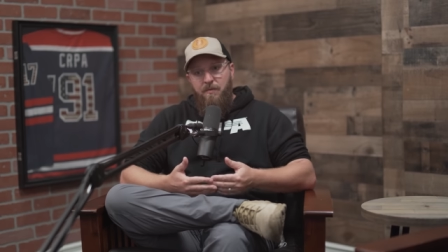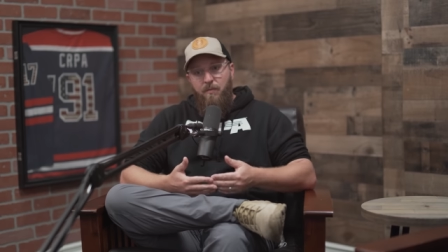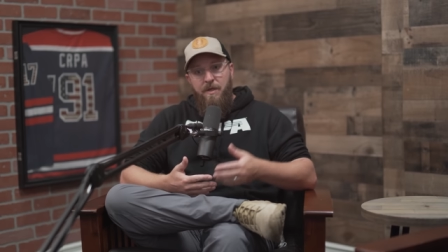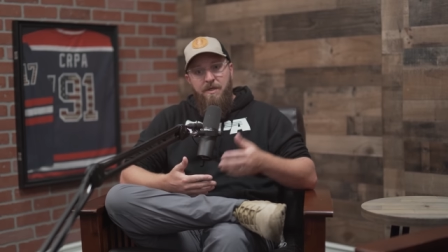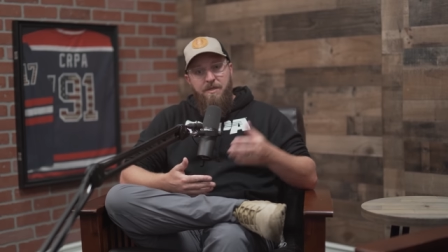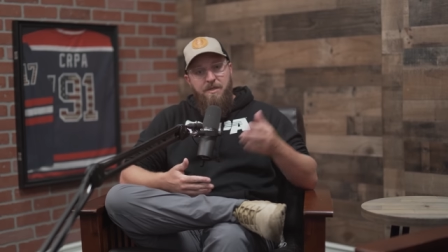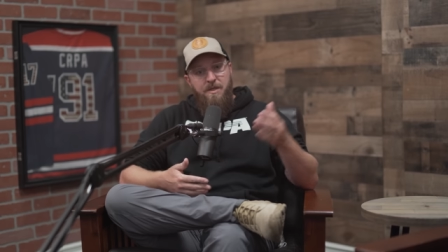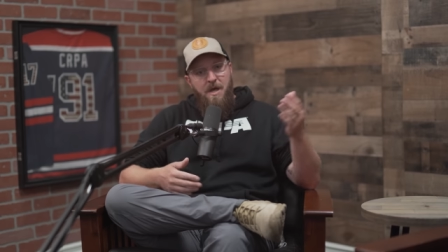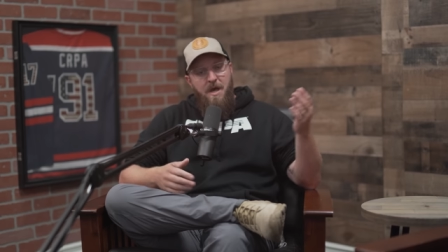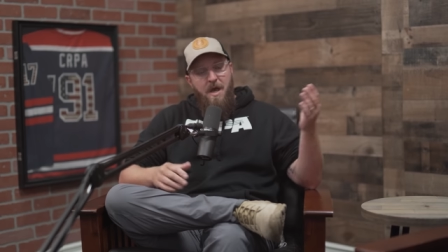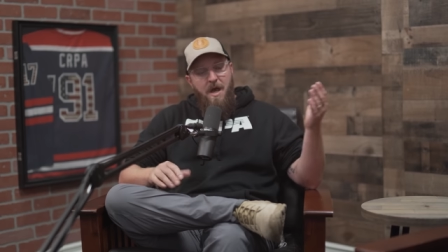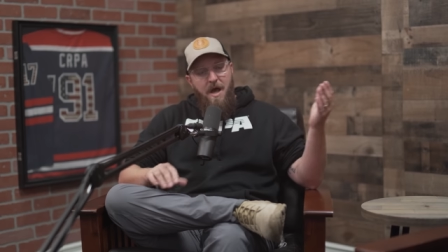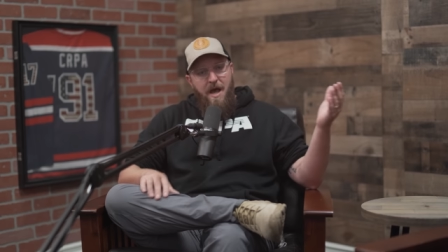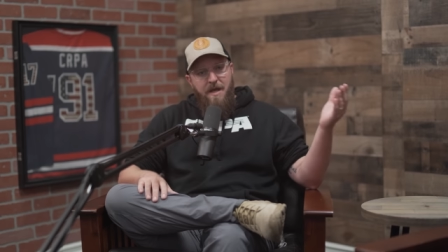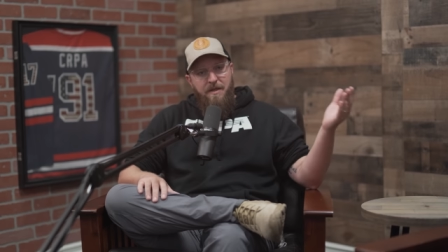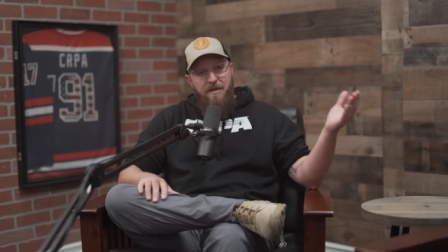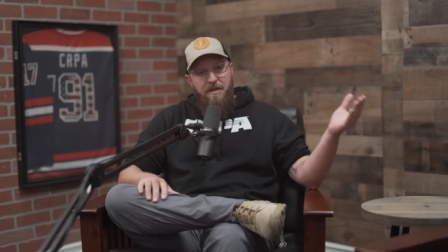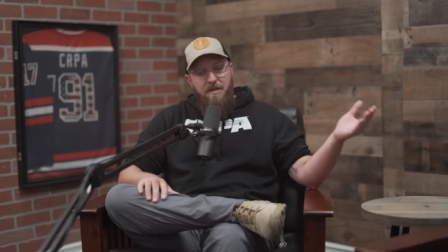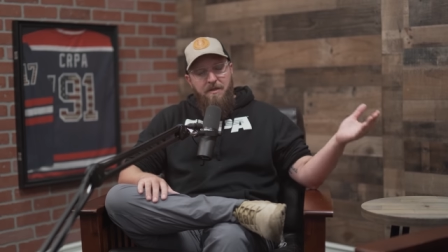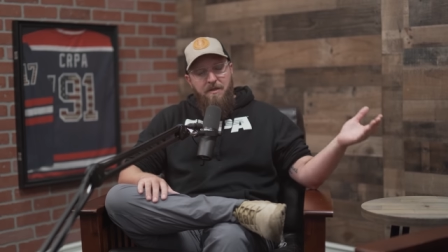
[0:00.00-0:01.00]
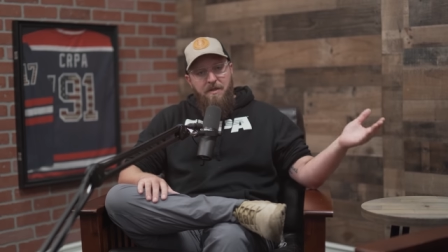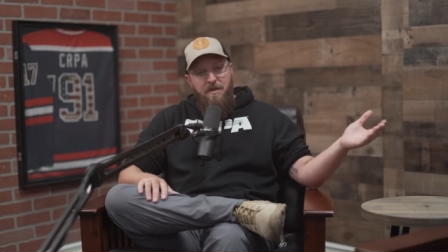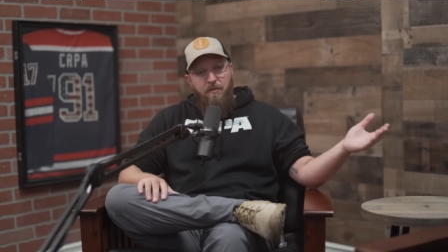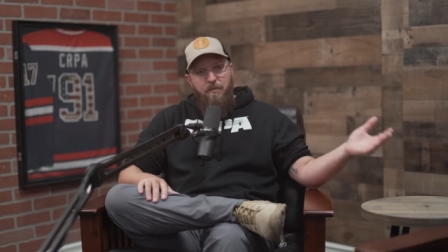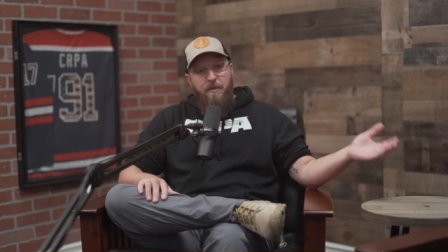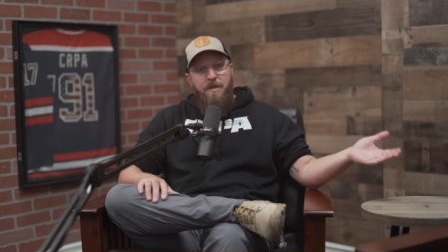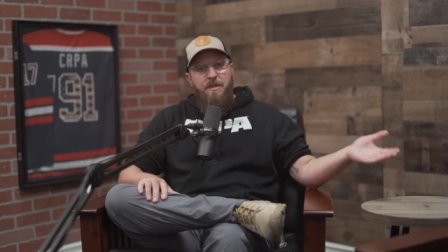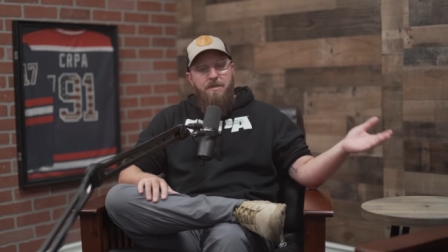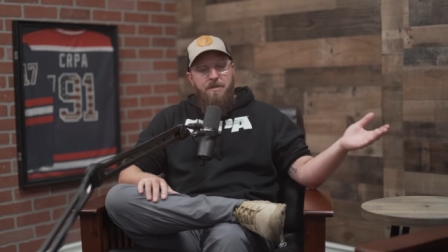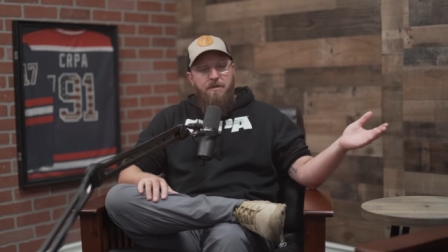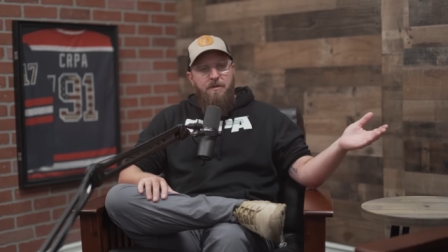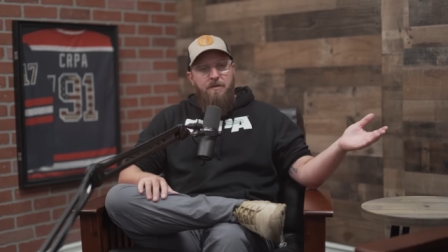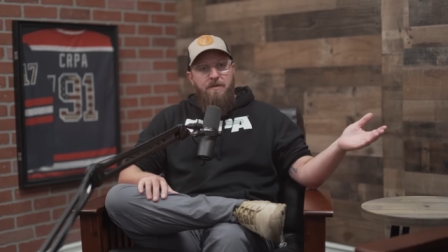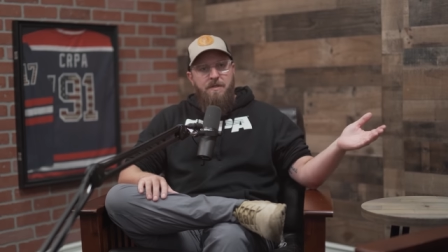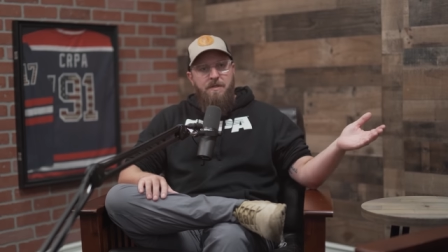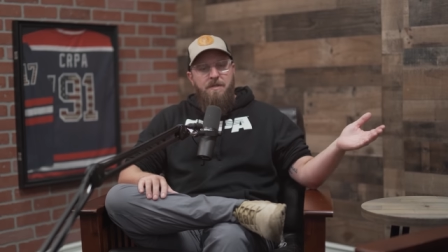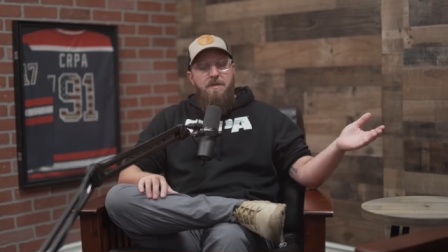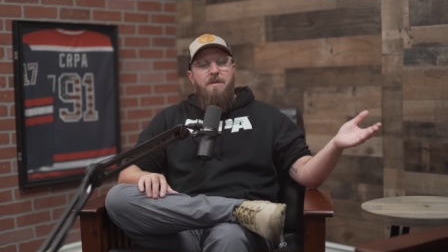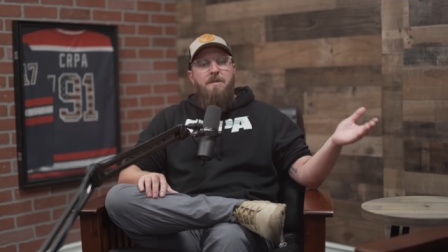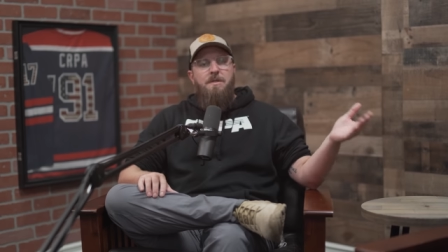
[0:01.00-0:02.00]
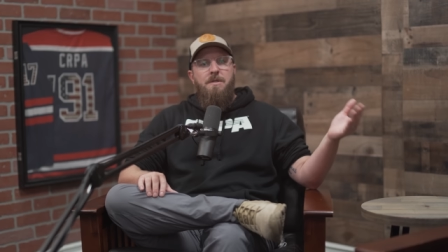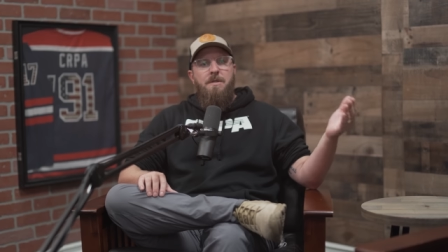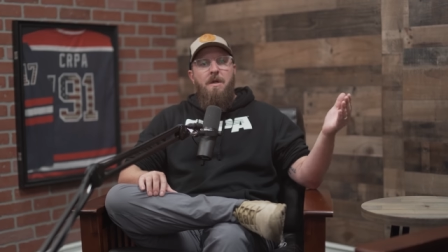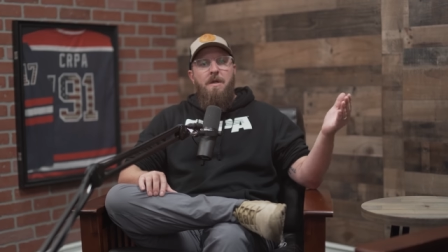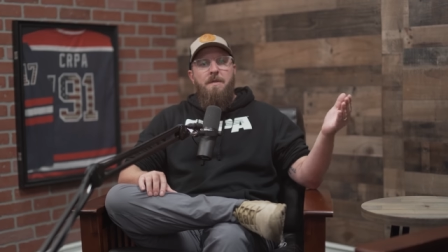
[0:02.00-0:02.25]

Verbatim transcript: which I think the original decision